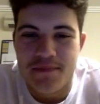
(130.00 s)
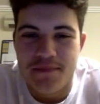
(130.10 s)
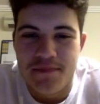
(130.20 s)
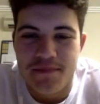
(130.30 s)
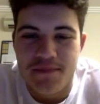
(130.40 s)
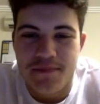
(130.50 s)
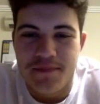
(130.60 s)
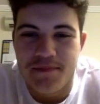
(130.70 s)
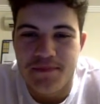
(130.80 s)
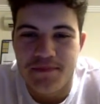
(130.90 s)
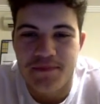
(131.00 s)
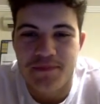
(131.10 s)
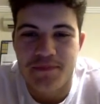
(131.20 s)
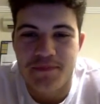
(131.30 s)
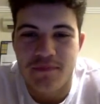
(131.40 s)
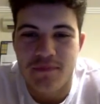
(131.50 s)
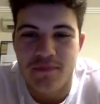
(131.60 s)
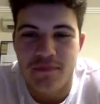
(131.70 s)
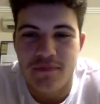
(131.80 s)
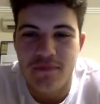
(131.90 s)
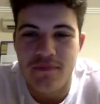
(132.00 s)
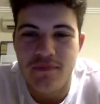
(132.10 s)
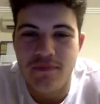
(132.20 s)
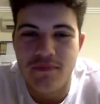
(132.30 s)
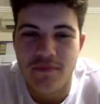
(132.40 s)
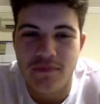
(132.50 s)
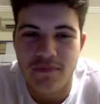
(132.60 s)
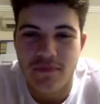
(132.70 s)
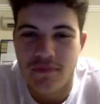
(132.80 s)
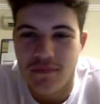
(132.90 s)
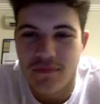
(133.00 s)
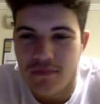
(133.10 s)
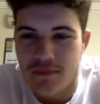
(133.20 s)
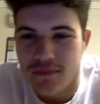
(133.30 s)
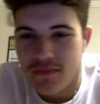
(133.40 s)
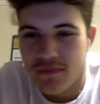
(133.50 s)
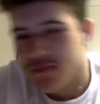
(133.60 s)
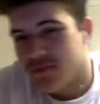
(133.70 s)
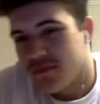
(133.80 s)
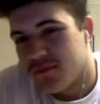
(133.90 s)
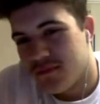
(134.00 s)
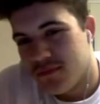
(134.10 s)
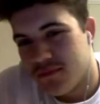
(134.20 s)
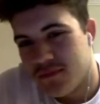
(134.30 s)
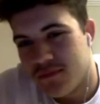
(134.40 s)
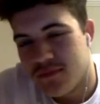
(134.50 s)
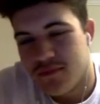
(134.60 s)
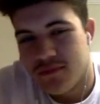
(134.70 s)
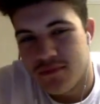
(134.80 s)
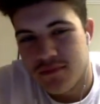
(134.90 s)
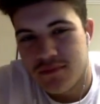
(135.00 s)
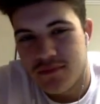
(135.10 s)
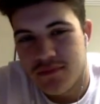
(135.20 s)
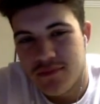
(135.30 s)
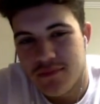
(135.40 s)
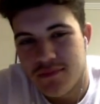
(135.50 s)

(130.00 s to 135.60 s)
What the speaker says: The person shown says nothing.